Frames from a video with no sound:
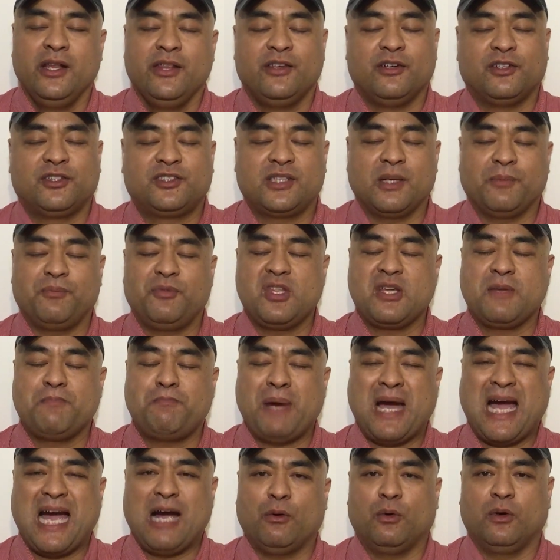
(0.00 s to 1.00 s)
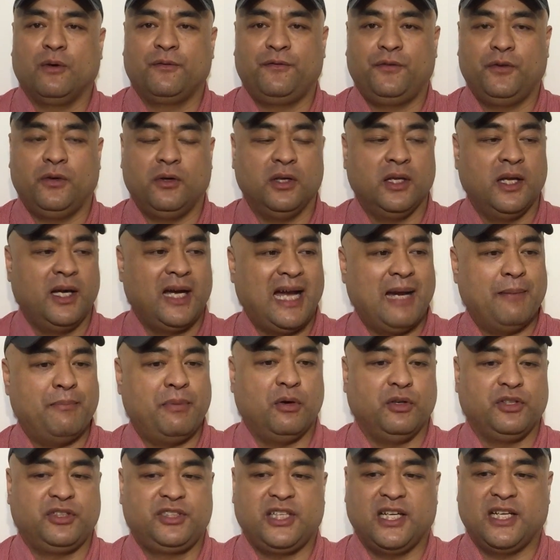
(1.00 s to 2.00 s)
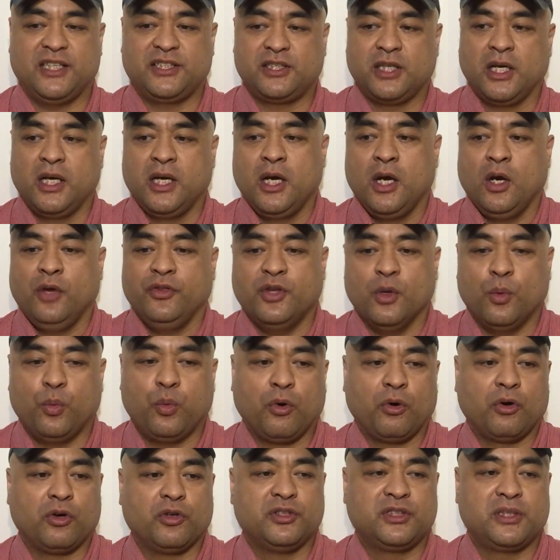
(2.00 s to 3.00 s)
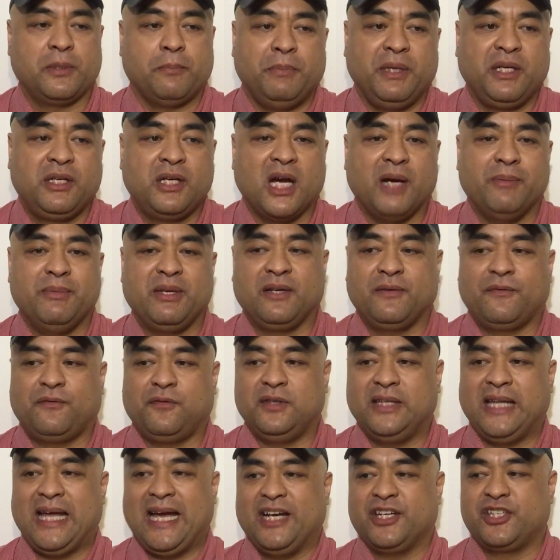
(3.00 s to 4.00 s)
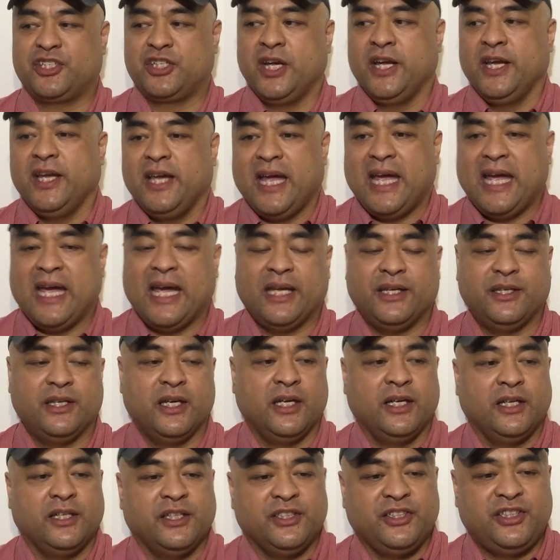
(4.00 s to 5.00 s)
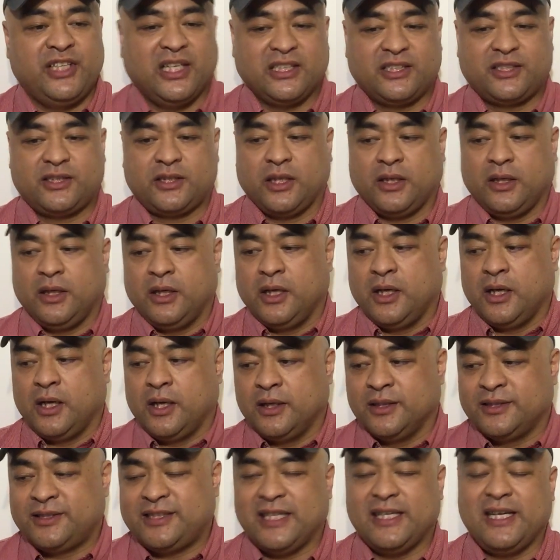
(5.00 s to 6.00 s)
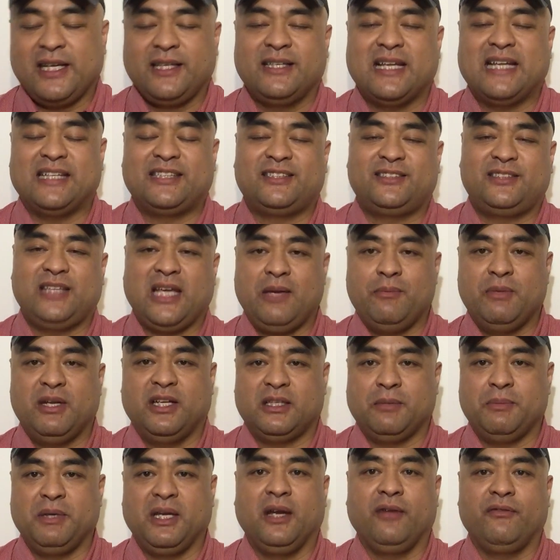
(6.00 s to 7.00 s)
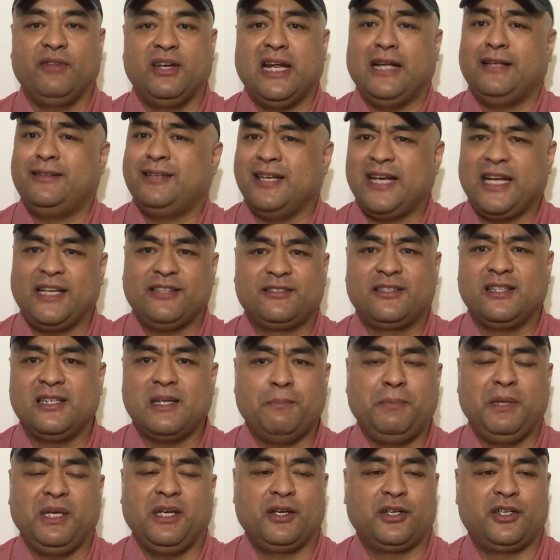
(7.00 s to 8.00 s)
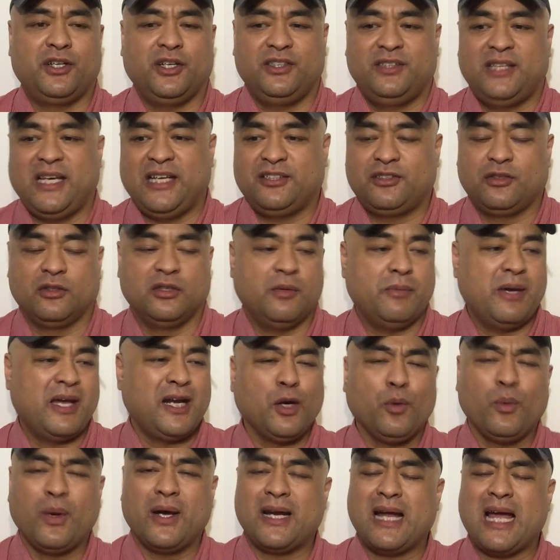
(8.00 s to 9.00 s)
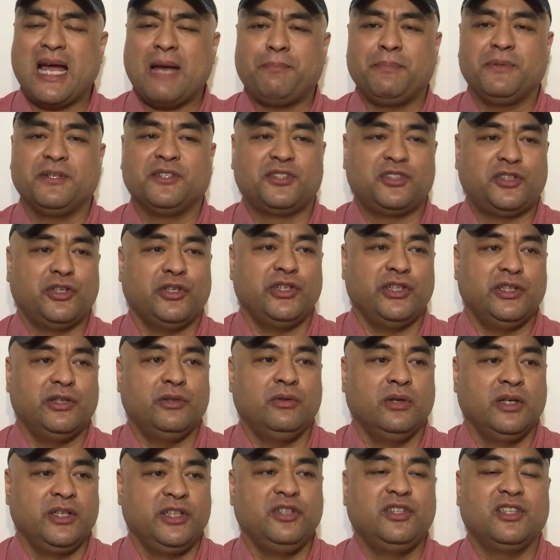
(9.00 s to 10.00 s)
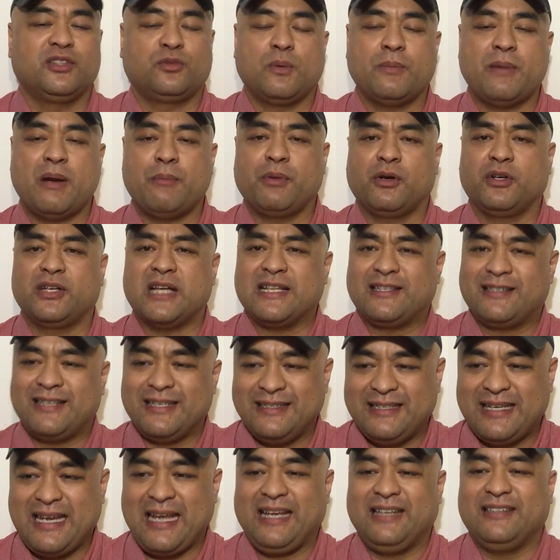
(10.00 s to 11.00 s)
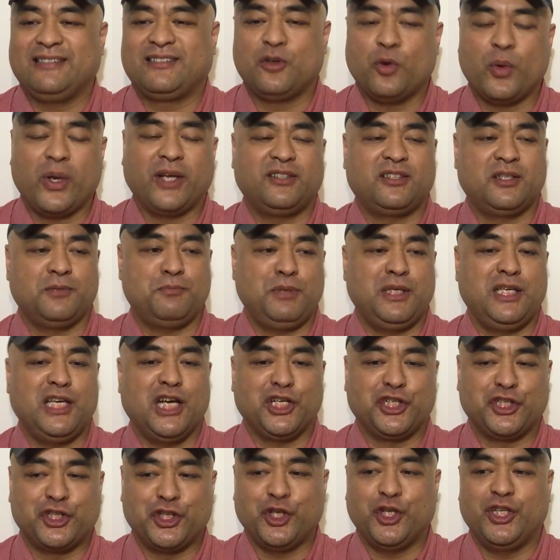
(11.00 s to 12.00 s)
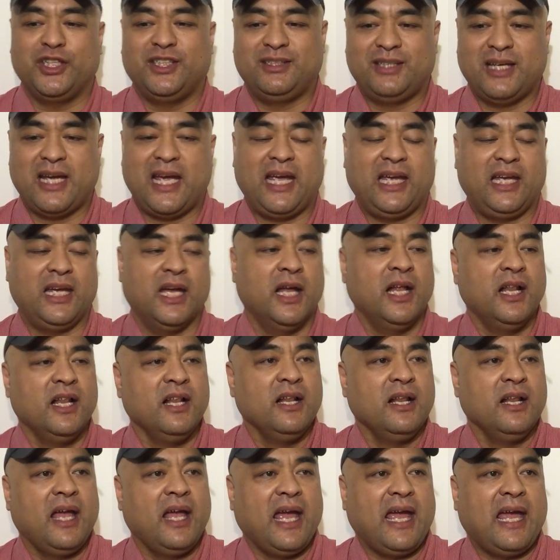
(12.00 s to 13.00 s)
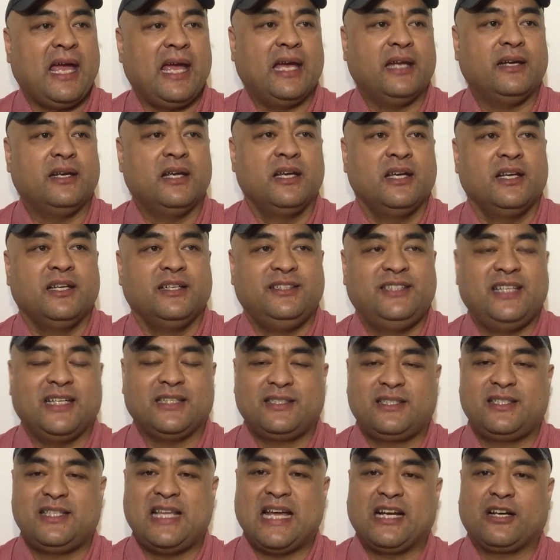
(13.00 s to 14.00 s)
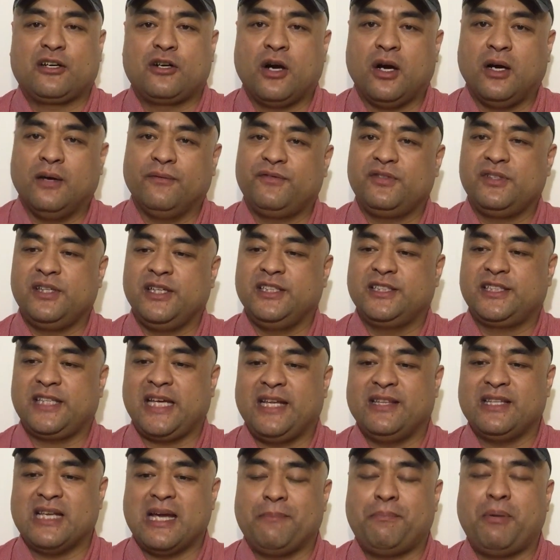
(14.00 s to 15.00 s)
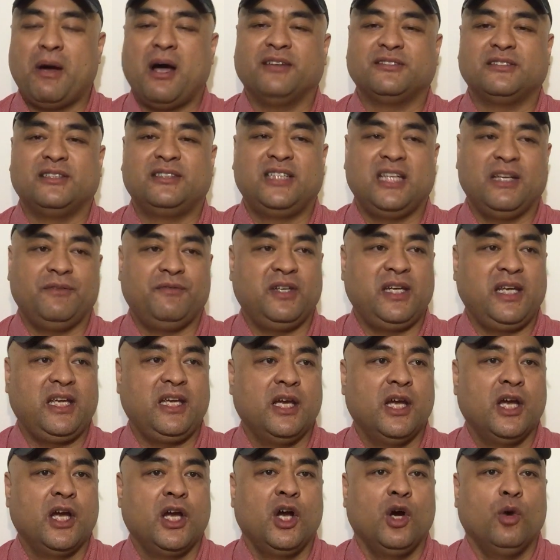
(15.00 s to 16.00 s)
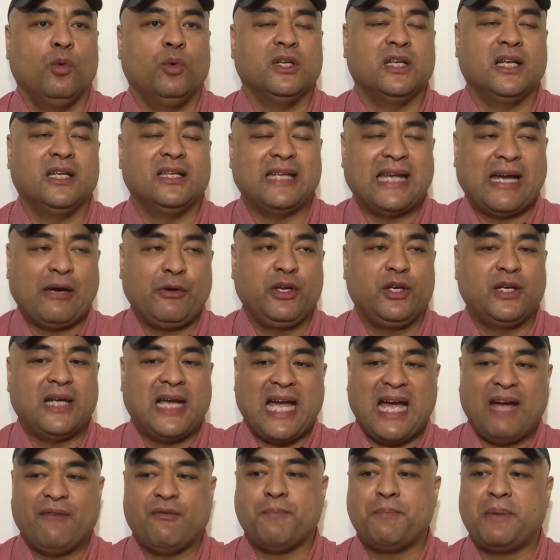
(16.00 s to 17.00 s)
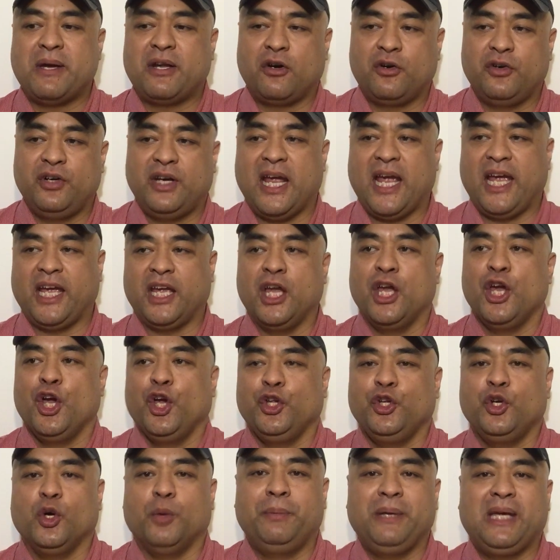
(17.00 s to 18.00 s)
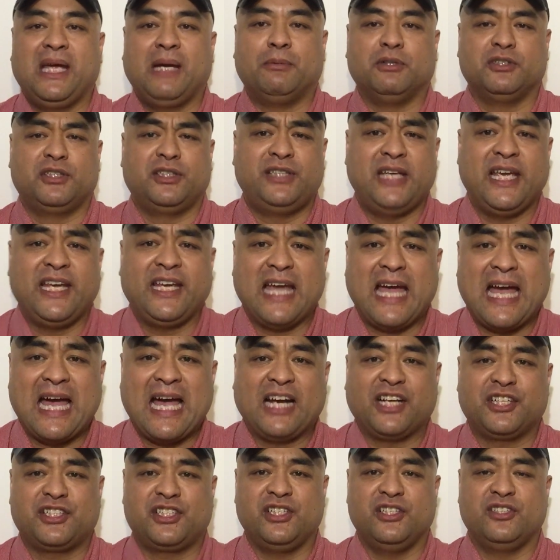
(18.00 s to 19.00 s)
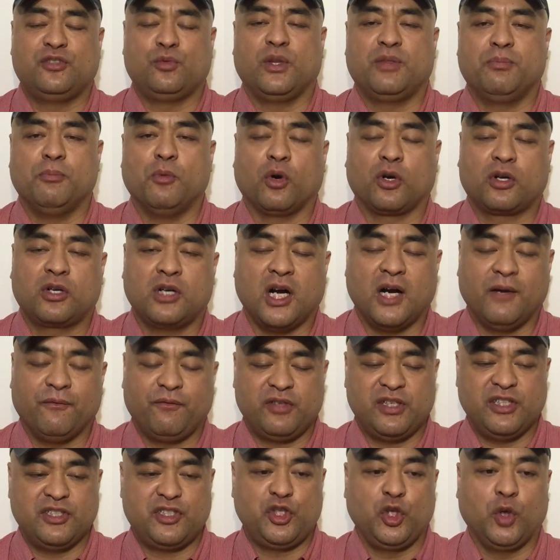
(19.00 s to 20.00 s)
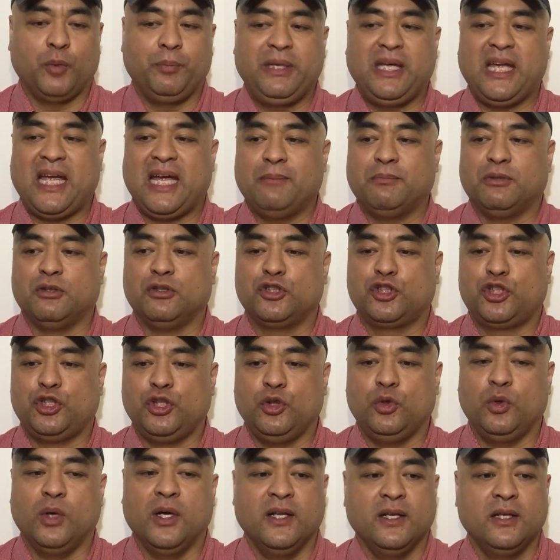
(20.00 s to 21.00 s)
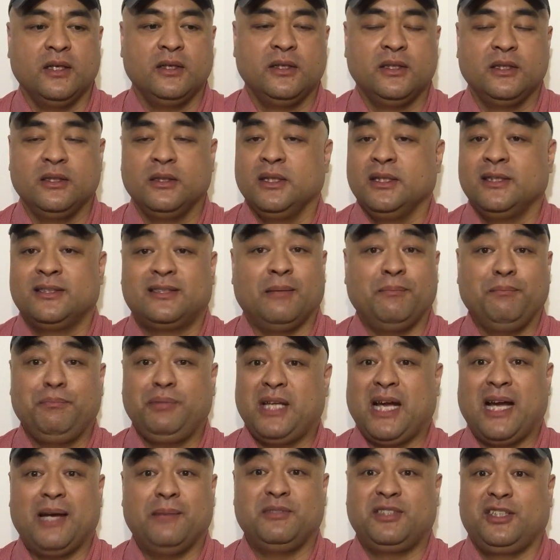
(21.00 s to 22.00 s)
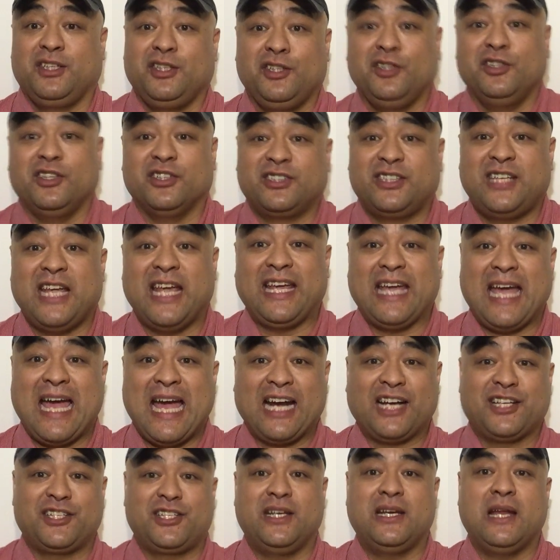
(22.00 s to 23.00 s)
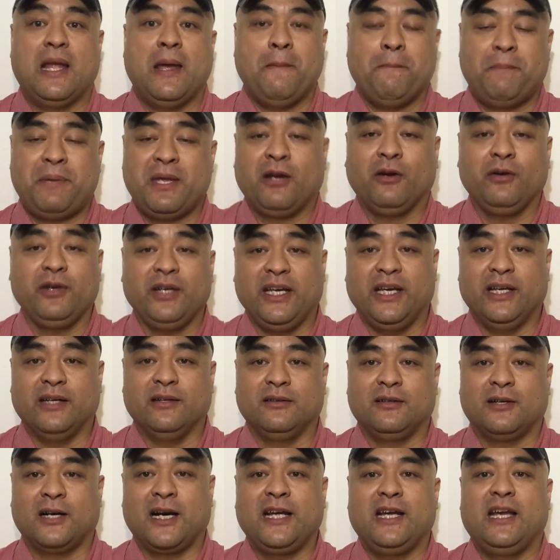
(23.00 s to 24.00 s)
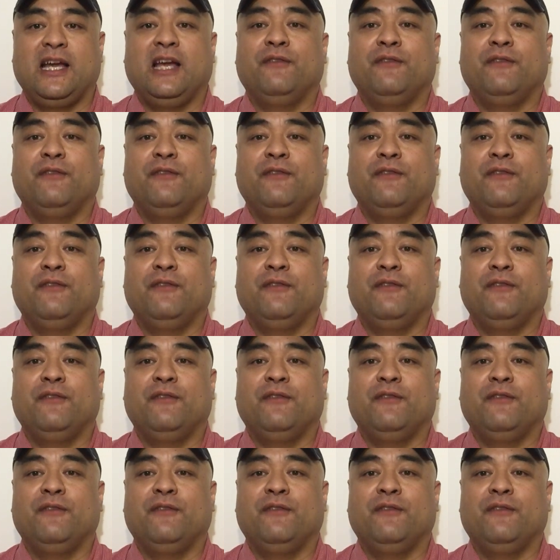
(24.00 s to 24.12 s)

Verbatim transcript: There's something powerful about just the words becoming flesh and just setting that statement at the beginning of the day today is going to be a good day. So, no matter what happens to you, you just remember that today is going to be a good day. And just that confidence and that positivity will allow you to have a better day. You'll be able to take actions with more confidence. You'll be able to sometimes you just take action, period. All right.